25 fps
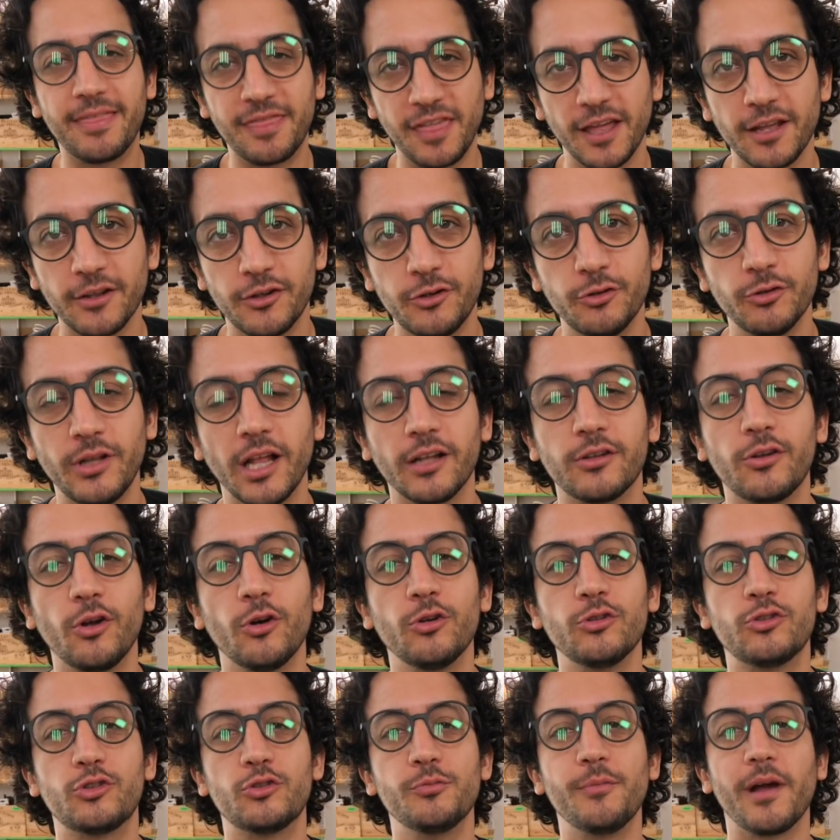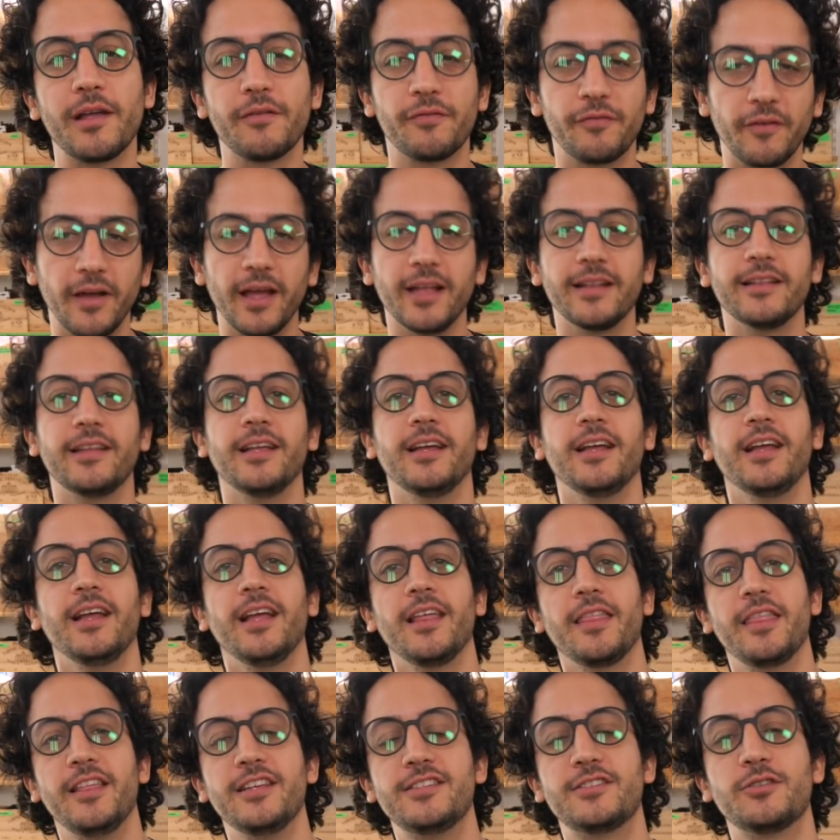thank you that goes to my friend,
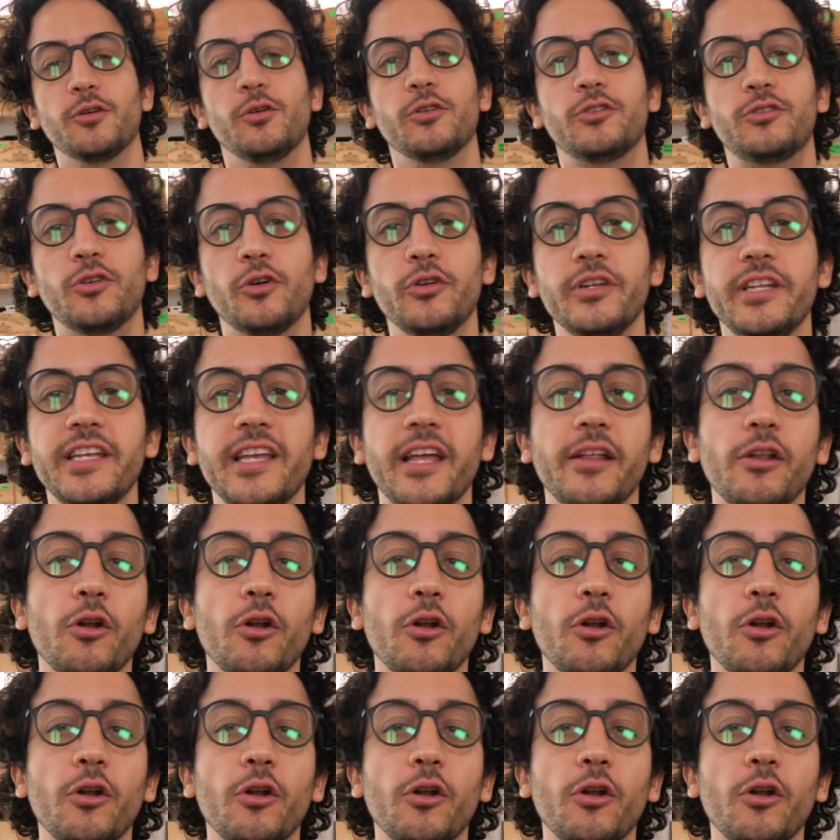this old Tony,